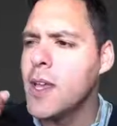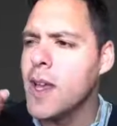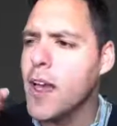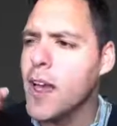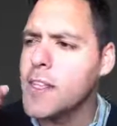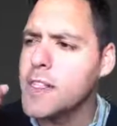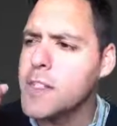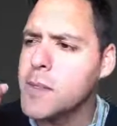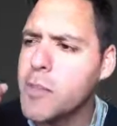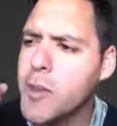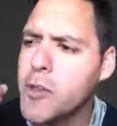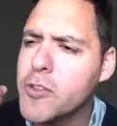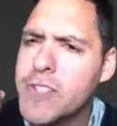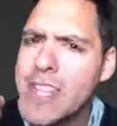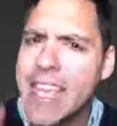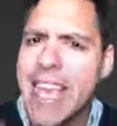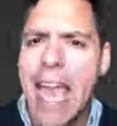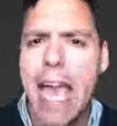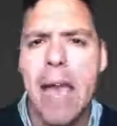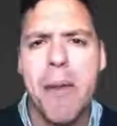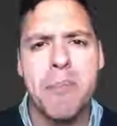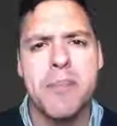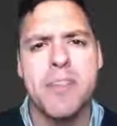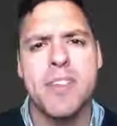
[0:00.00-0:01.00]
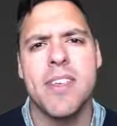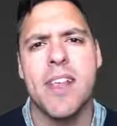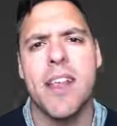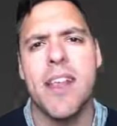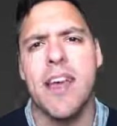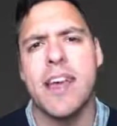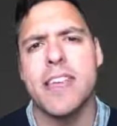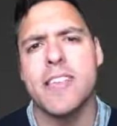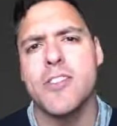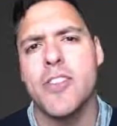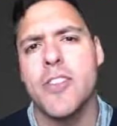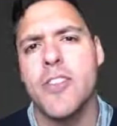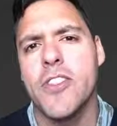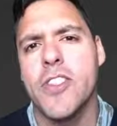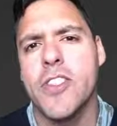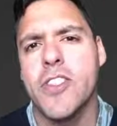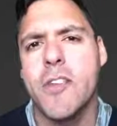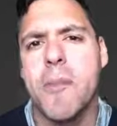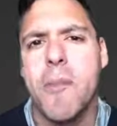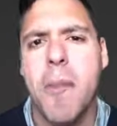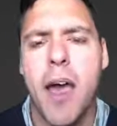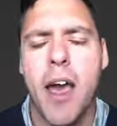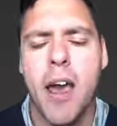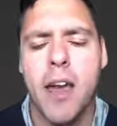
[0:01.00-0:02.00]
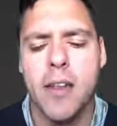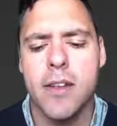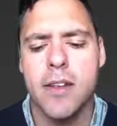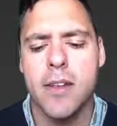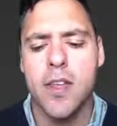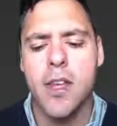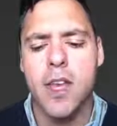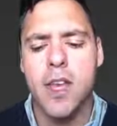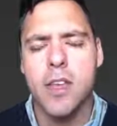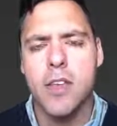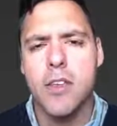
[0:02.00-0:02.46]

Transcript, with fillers: I suppose, capitalize on the demand.